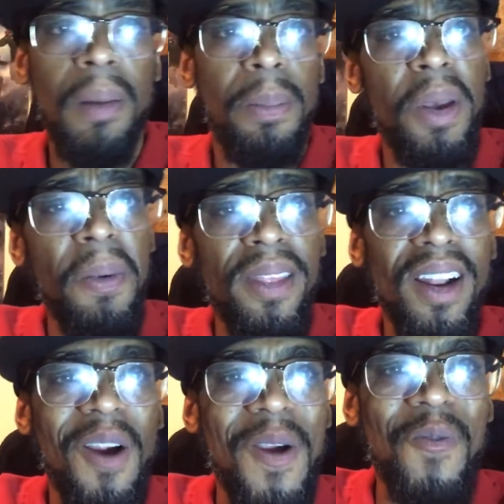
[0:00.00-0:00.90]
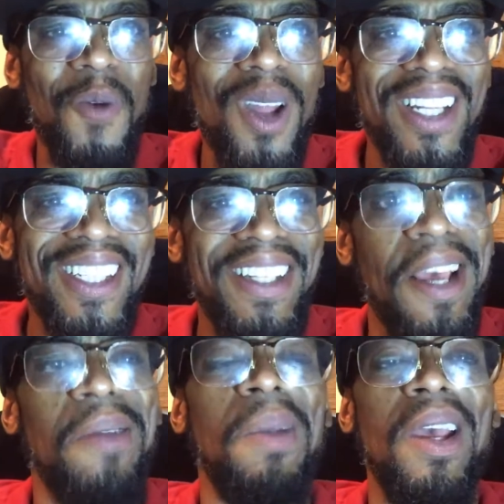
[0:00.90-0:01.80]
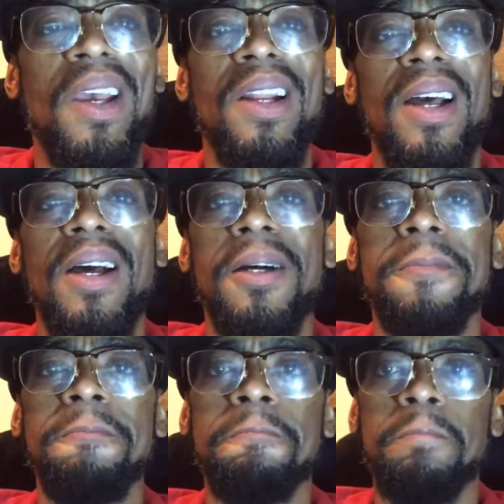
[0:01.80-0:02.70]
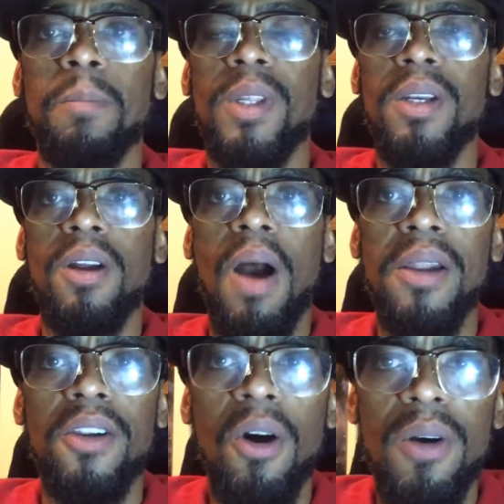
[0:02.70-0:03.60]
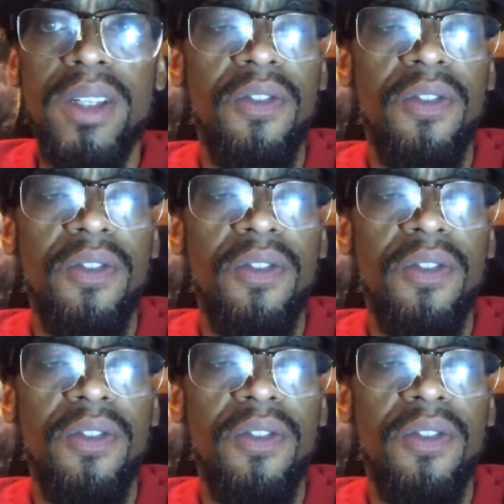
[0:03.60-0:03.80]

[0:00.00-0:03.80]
people that are in real estate, man, I know it's